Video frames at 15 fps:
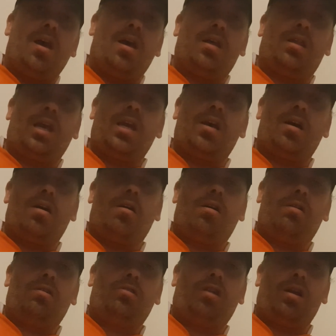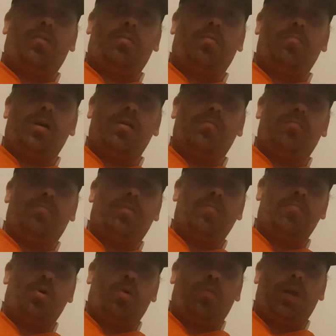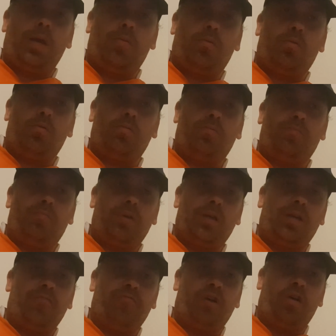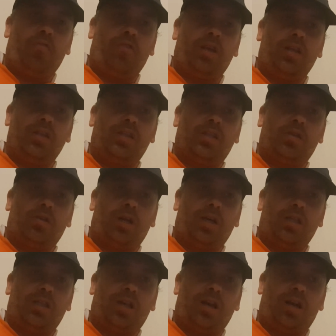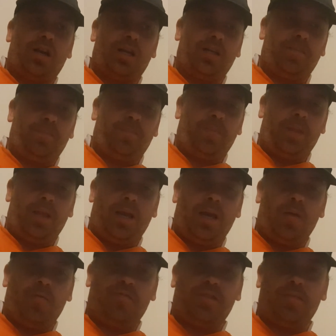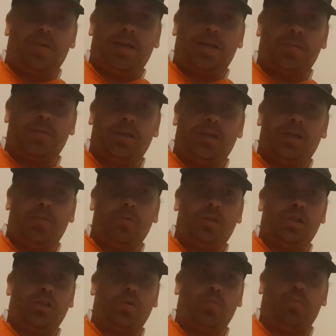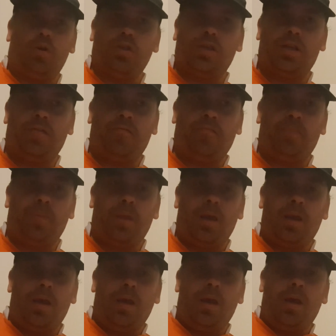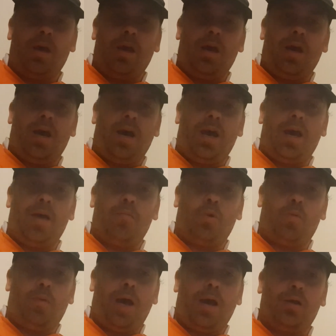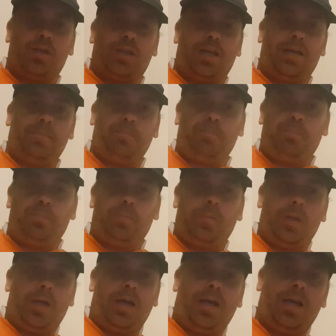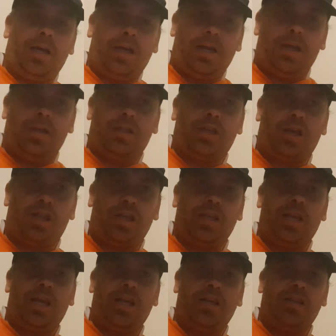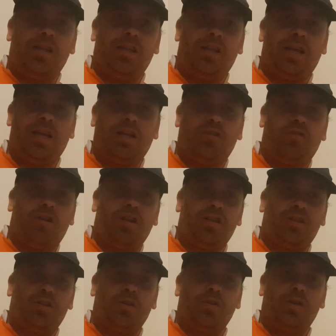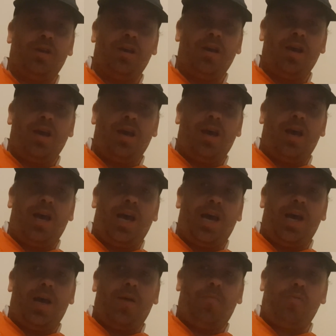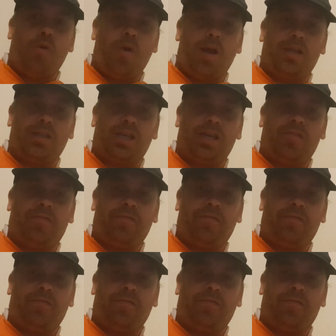They are trying to promote more people being involved in sort of like cycling within the black community, which is all positive. More power to that. So I think they are trying to do proactive,